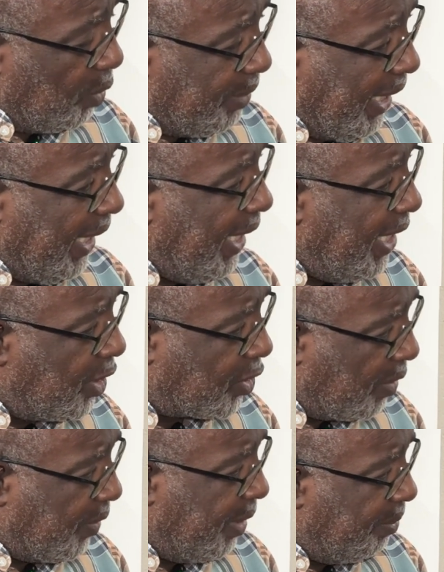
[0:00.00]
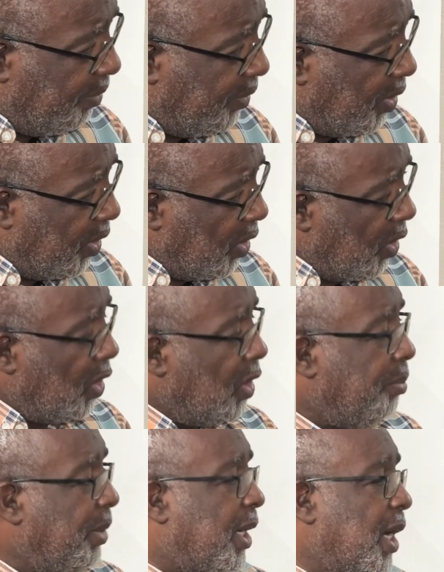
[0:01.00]
to be interim
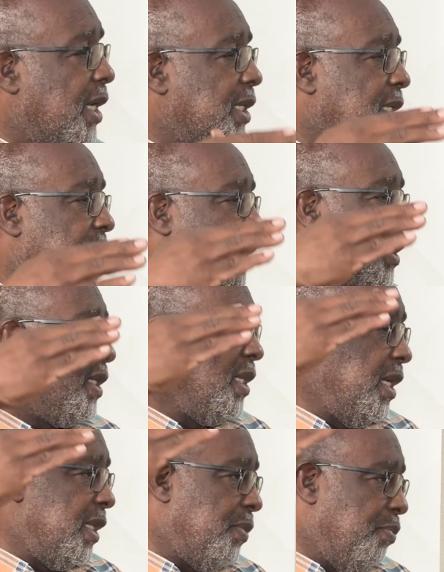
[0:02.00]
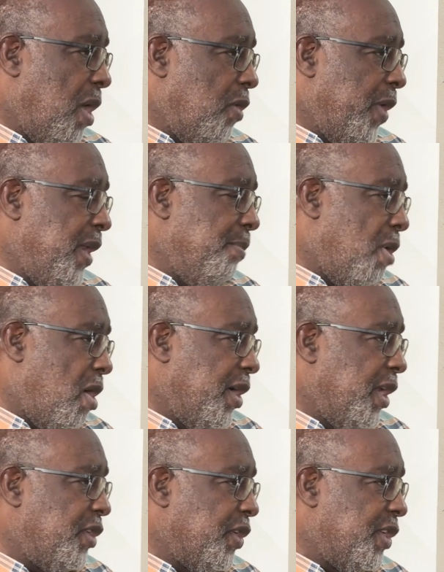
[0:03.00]
because it's already
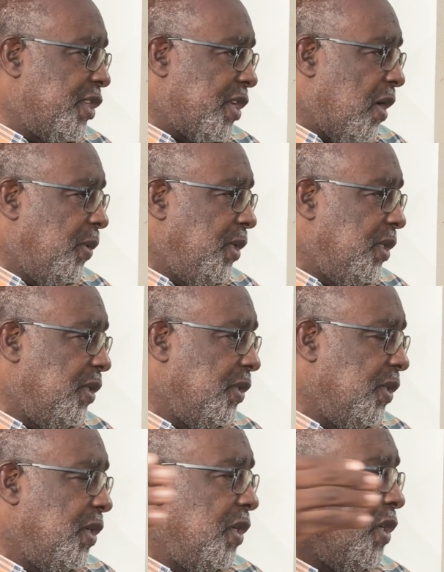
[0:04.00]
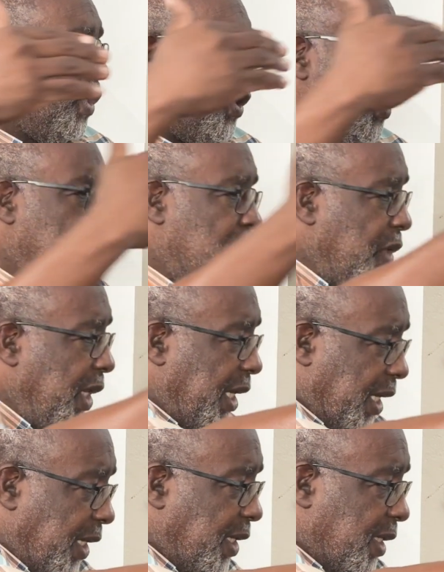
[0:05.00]
bordered to the south, to the
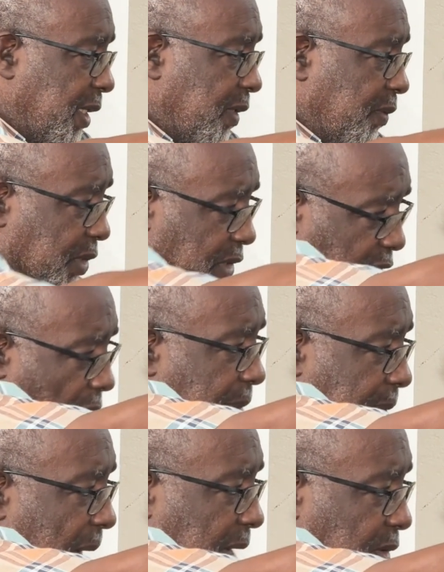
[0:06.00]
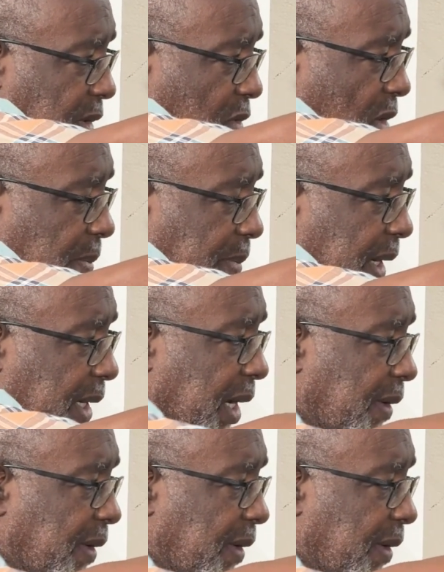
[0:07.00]
east, which is coming back to the corporate